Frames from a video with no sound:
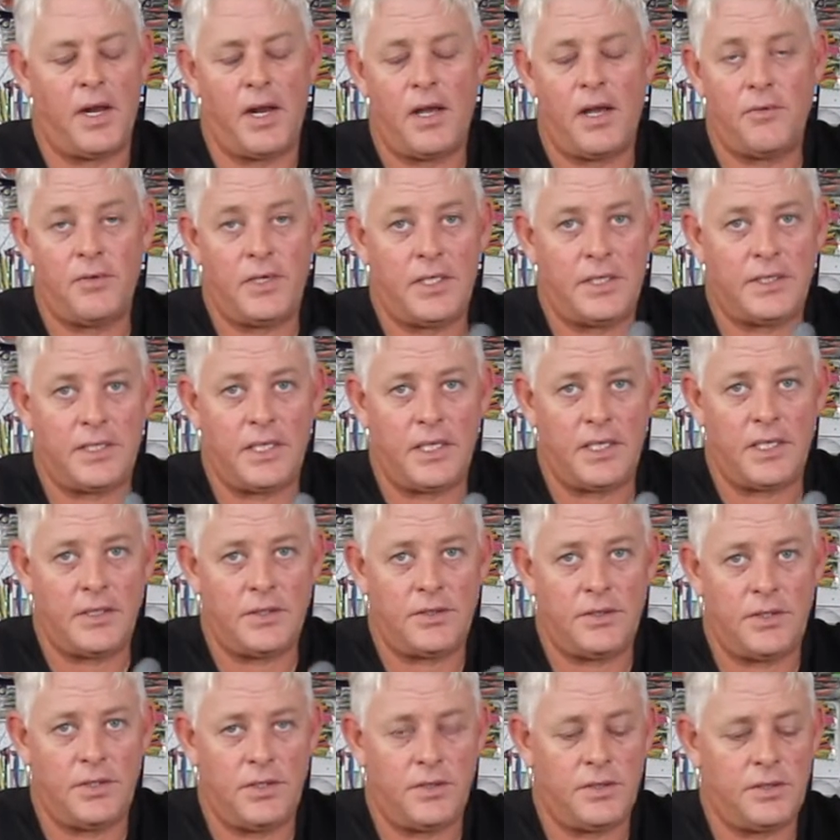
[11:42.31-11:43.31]
lovely
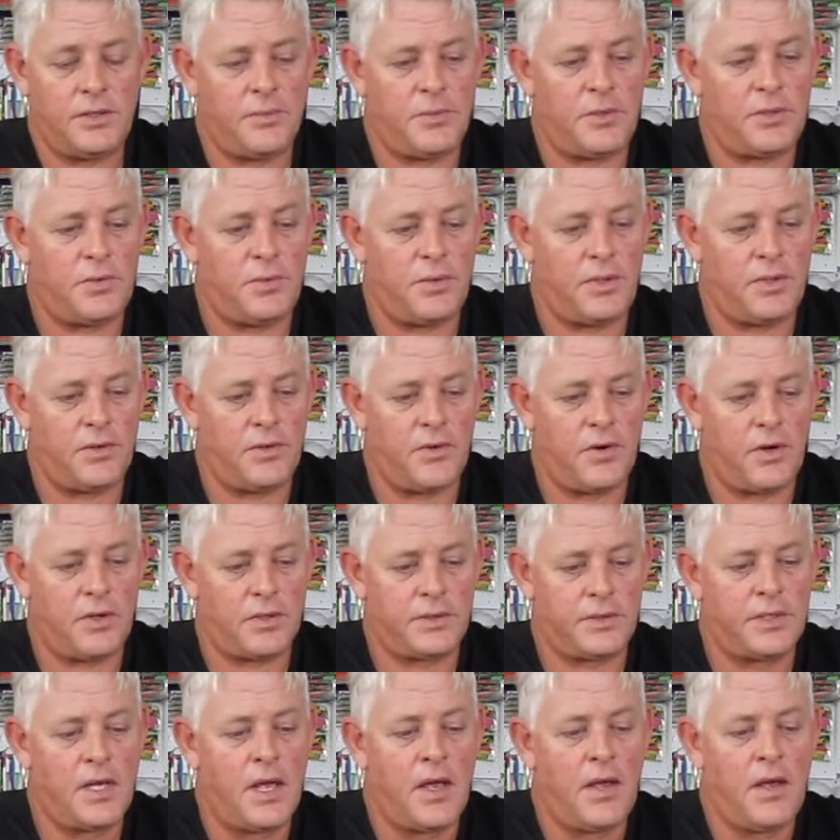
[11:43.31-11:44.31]
sinkers to use in between the
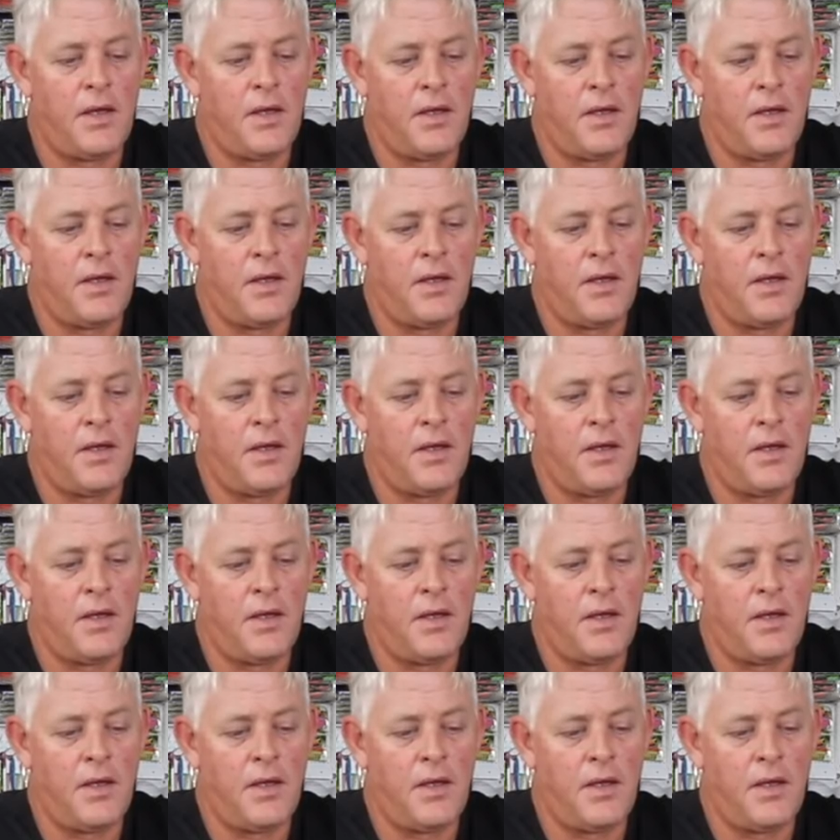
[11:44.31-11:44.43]
rocks,